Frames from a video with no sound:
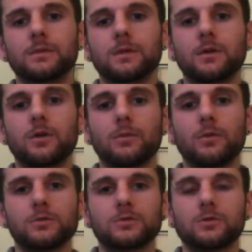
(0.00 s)

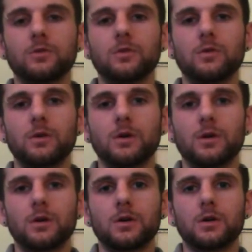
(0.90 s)
commercial
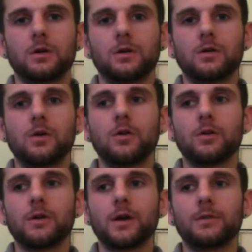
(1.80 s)

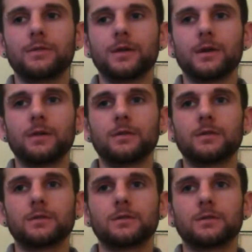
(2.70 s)
horror out there
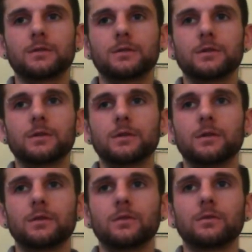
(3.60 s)
that's just
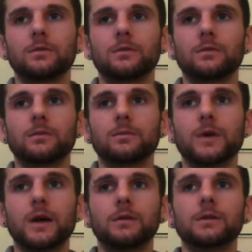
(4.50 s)

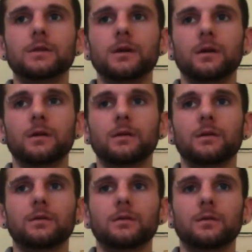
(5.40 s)
badly done,
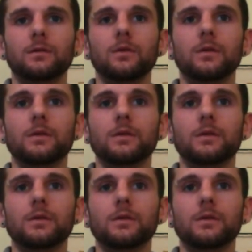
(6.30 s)
or